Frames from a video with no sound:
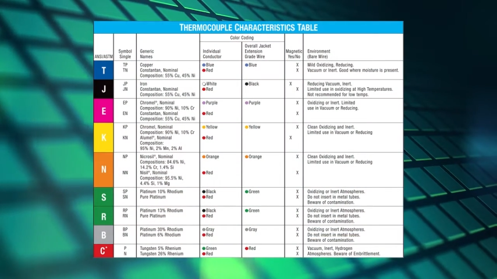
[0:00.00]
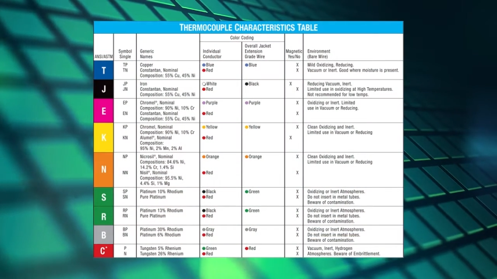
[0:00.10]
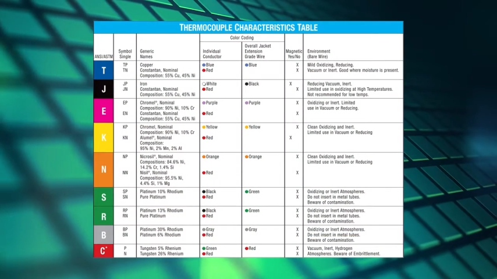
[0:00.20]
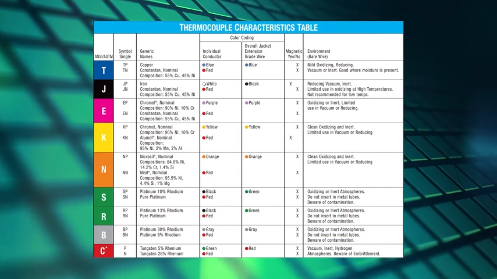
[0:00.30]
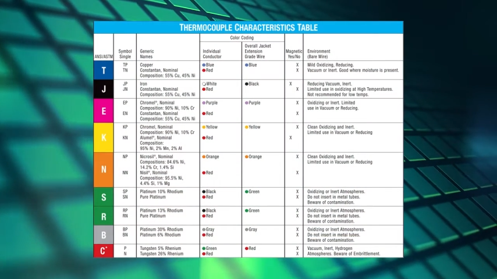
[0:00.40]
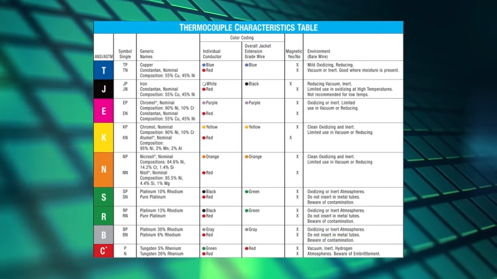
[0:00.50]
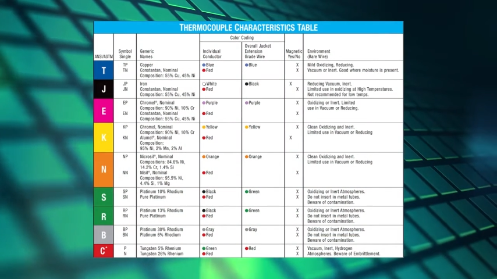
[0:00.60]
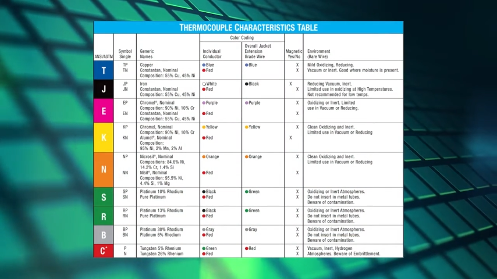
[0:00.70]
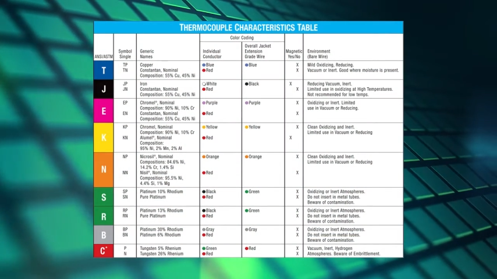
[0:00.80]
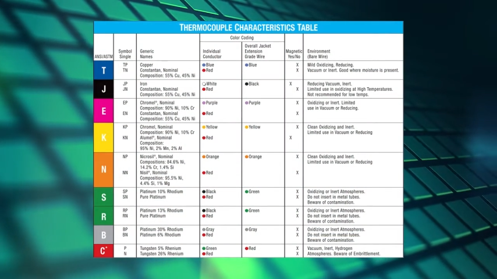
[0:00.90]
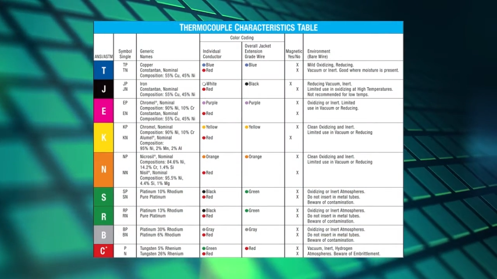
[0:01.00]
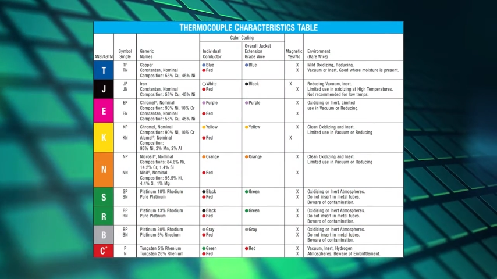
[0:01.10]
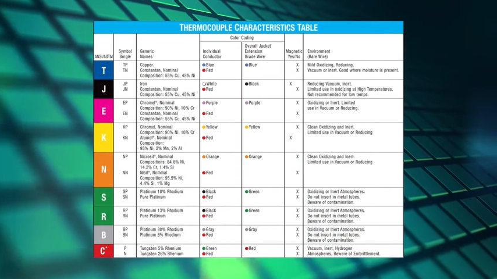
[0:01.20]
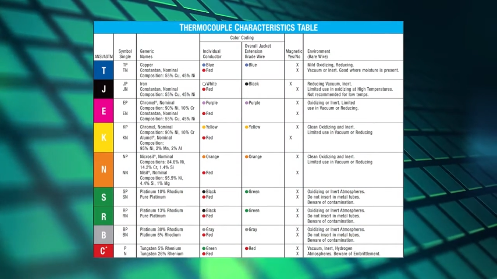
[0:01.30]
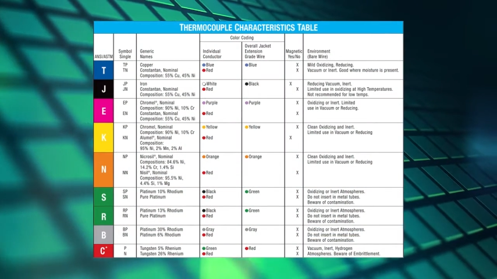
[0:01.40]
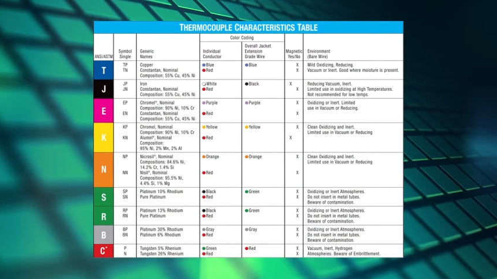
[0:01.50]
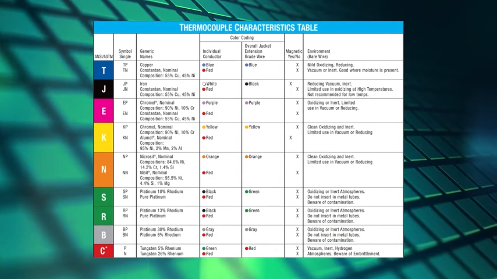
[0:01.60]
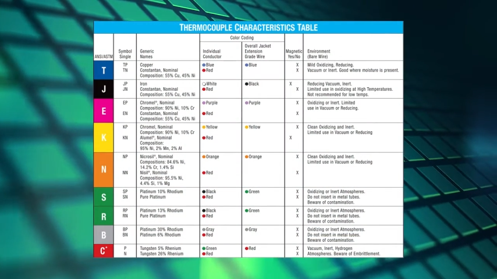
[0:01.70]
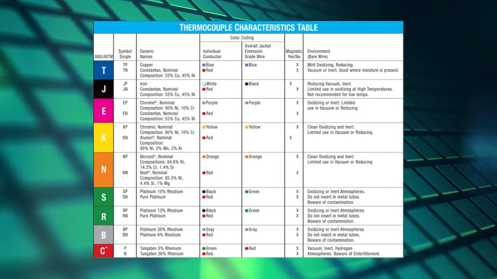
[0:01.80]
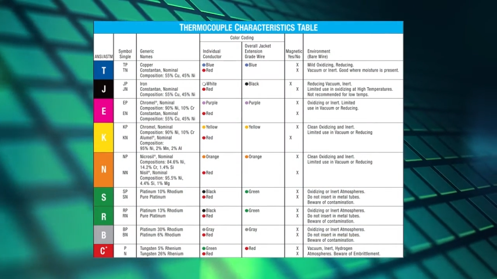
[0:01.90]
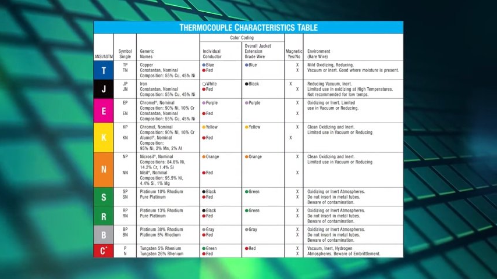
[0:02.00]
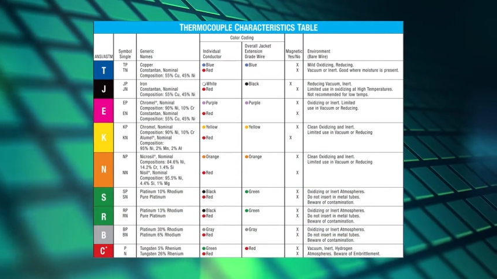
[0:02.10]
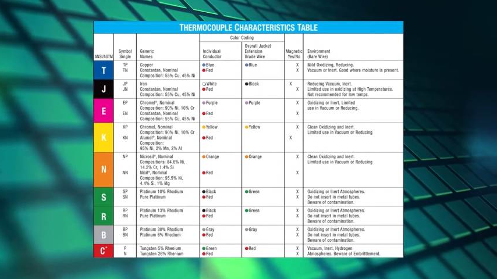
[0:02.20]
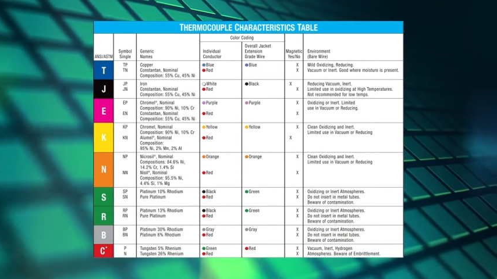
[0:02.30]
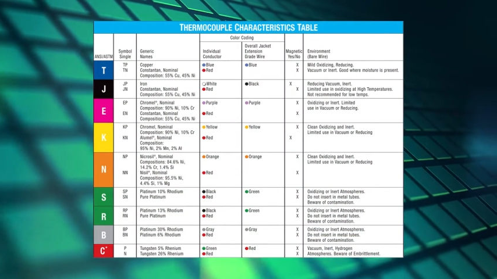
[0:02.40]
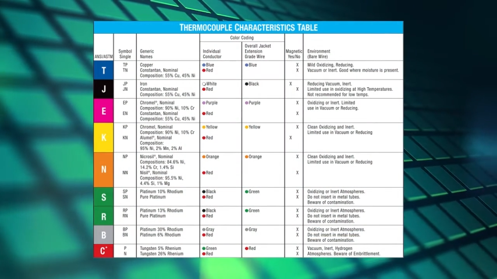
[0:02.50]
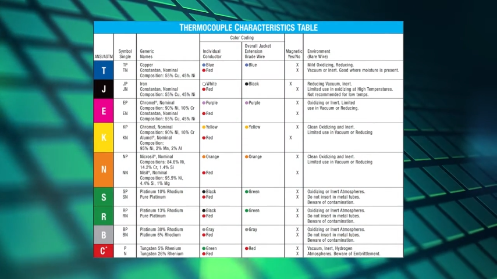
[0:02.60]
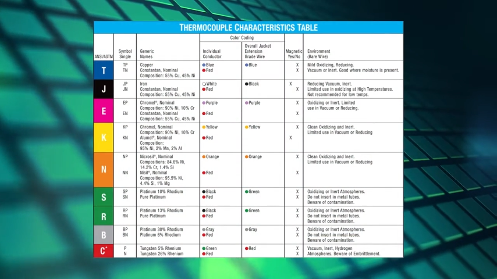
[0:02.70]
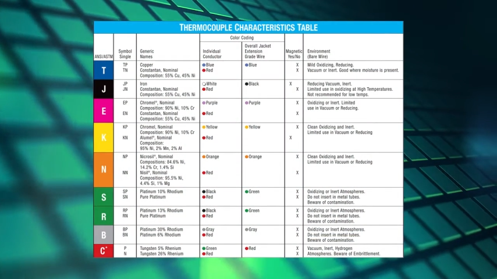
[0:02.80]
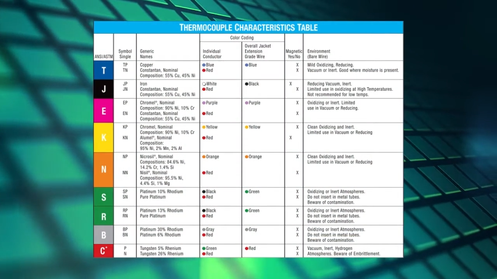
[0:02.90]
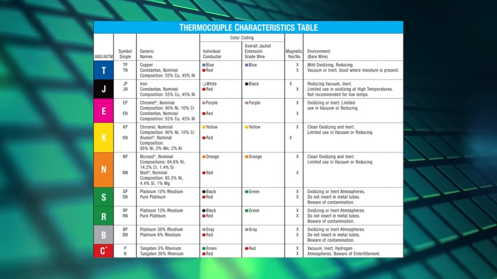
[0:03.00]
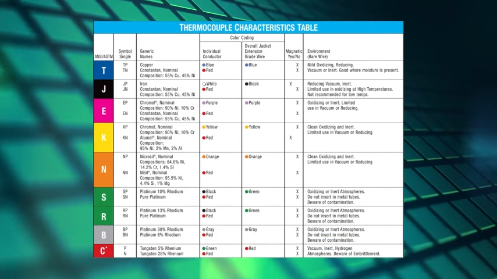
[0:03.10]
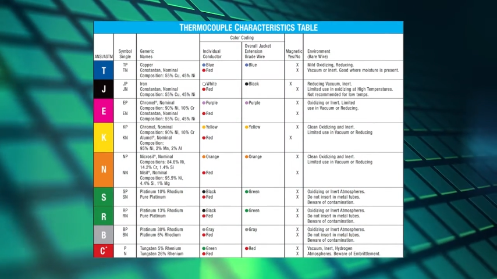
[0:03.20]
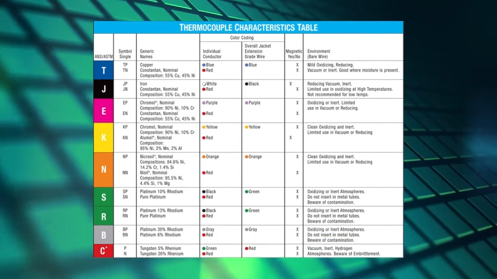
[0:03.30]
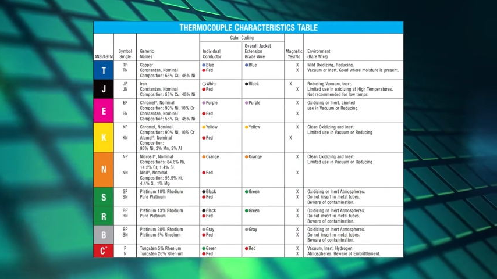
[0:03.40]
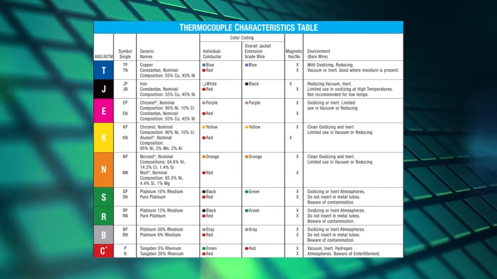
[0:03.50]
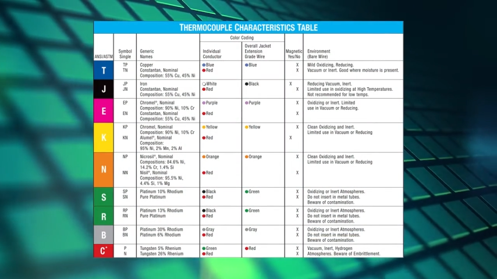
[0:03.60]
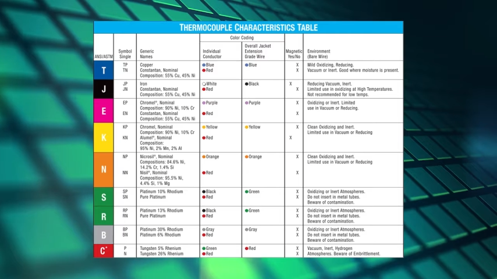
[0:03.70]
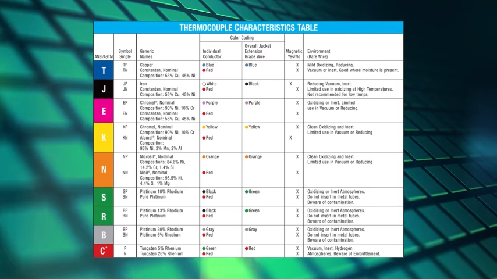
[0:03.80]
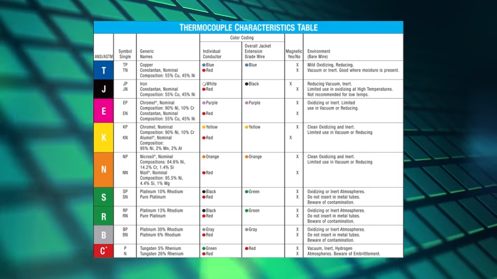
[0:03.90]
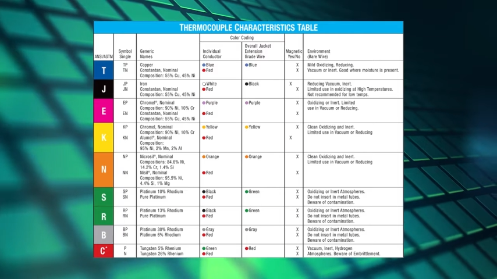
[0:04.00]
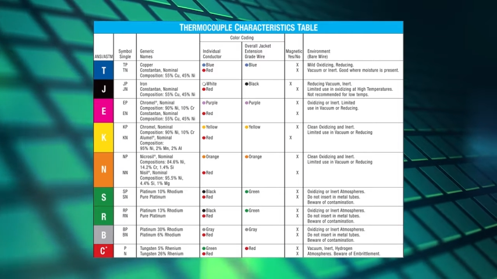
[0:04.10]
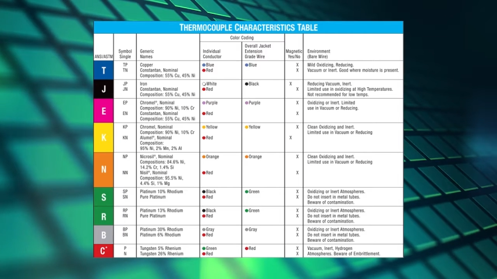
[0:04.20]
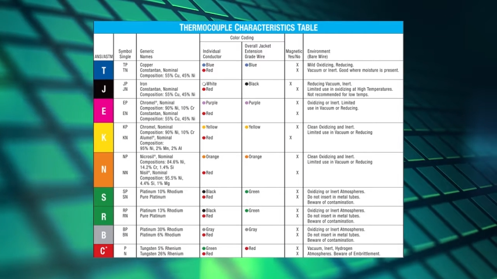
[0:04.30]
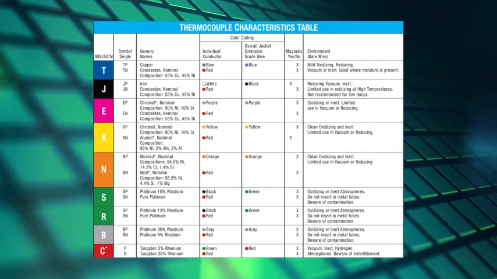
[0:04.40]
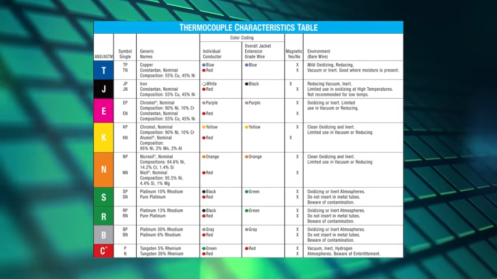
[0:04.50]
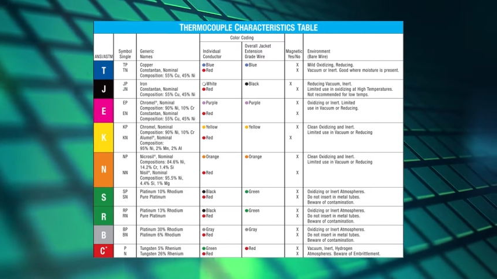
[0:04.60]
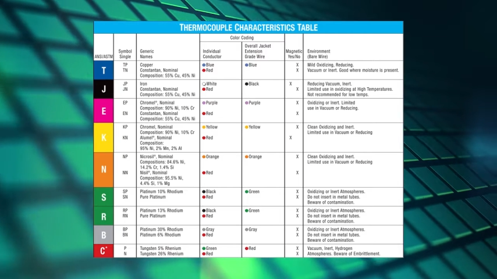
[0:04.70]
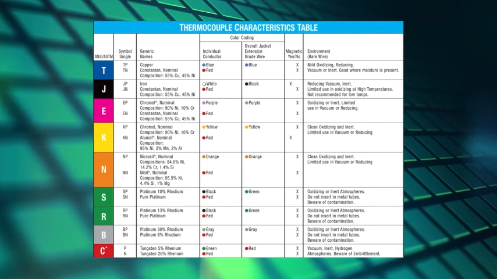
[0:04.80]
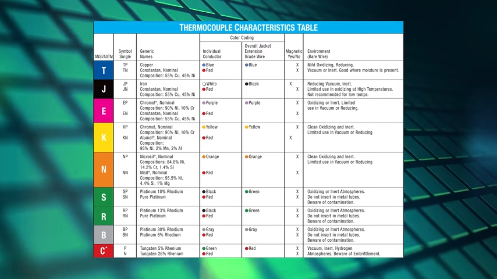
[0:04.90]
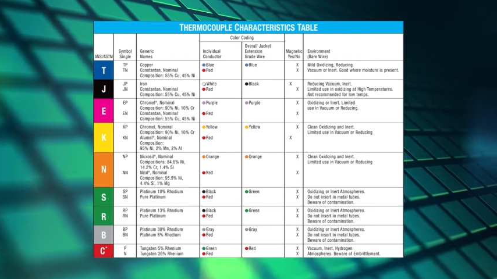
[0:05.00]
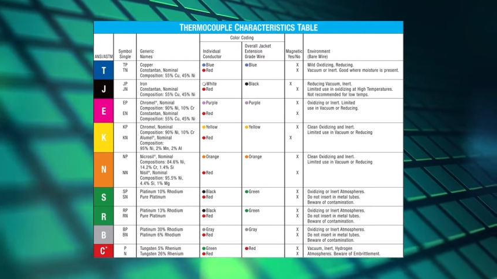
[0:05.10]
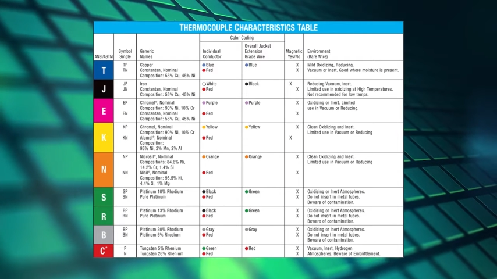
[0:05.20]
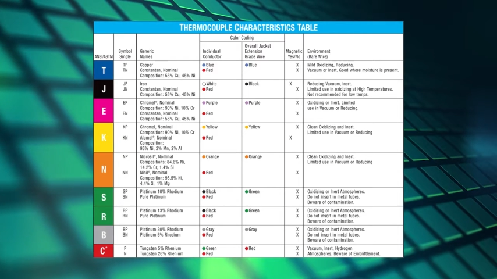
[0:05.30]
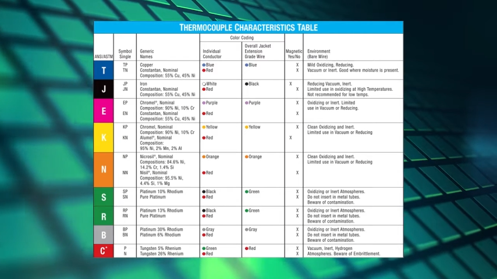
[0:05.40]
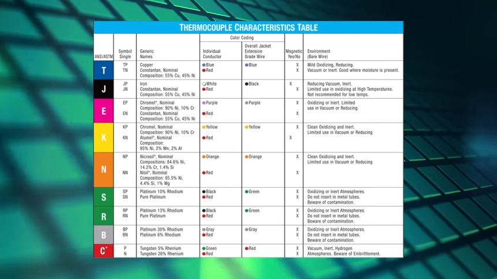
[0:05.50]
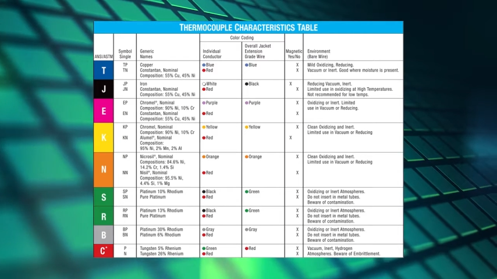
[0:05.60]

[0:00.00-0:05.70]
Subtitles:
[unreadable: no face in view]